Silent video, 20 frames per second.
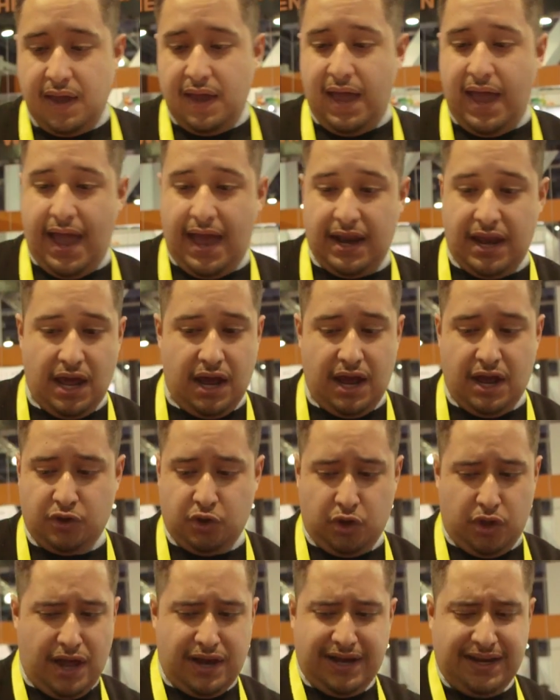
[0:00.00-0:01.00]

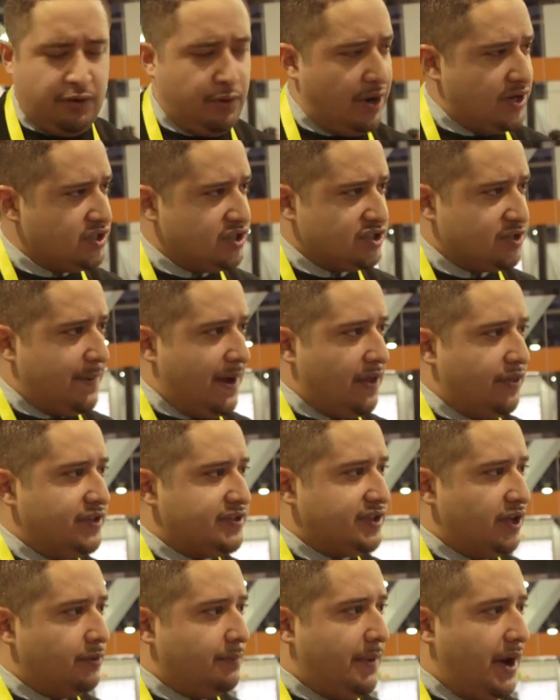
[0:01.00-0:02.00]
Any questions about this
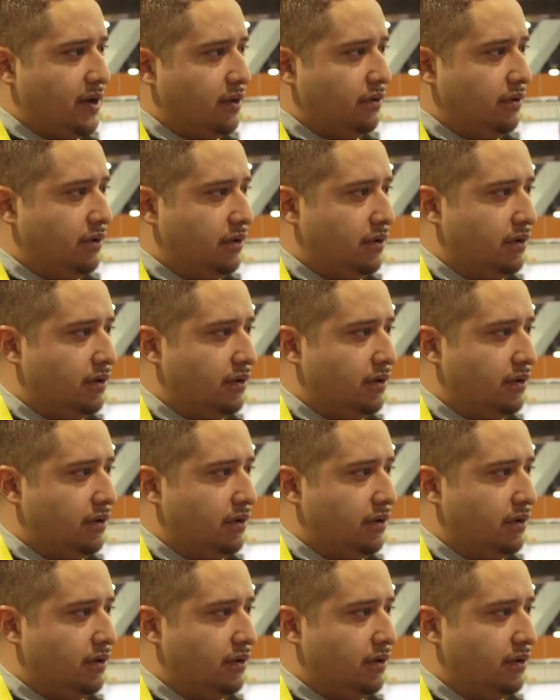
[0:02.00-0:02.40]
other model?